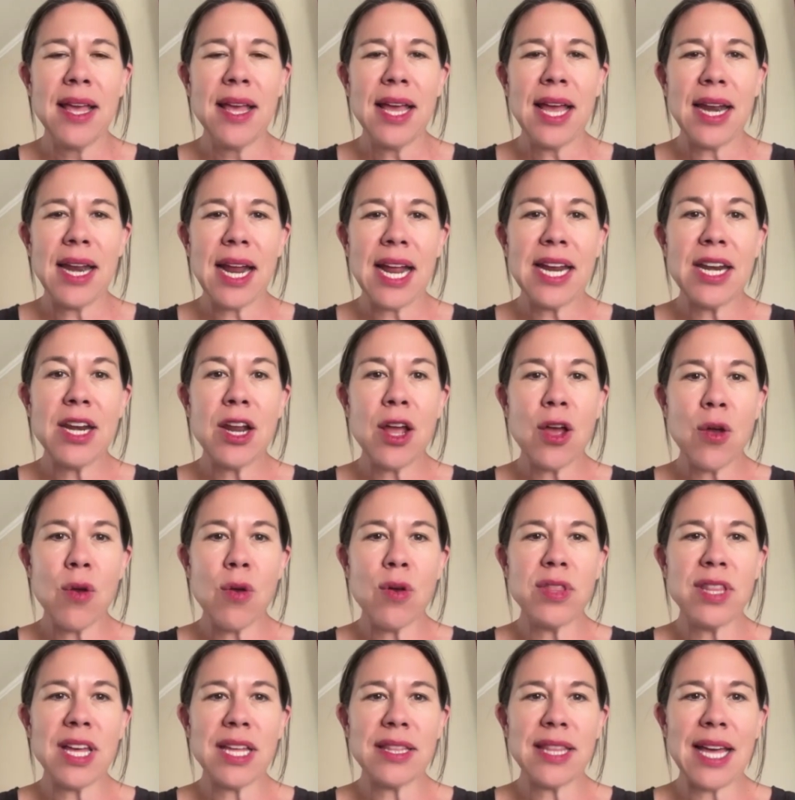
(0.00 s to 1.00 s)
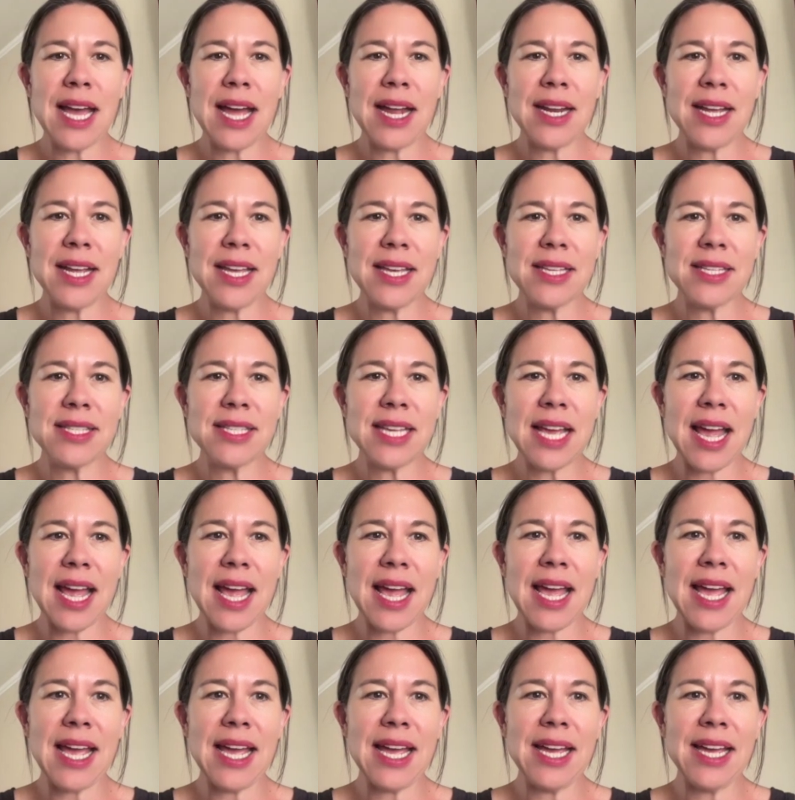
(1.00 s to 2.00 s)
And I know that that is
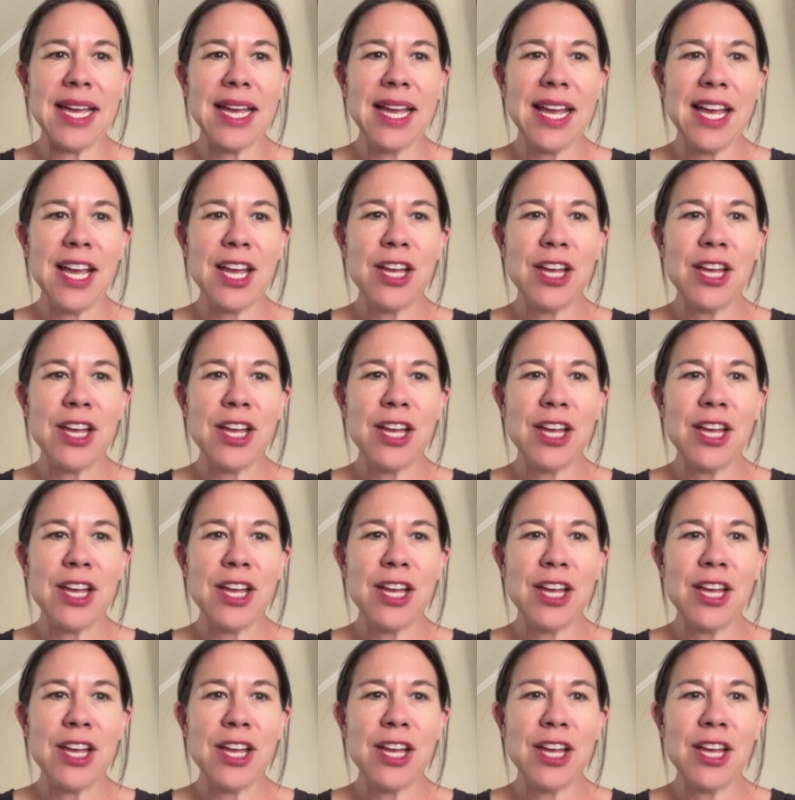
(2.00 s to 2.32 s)
a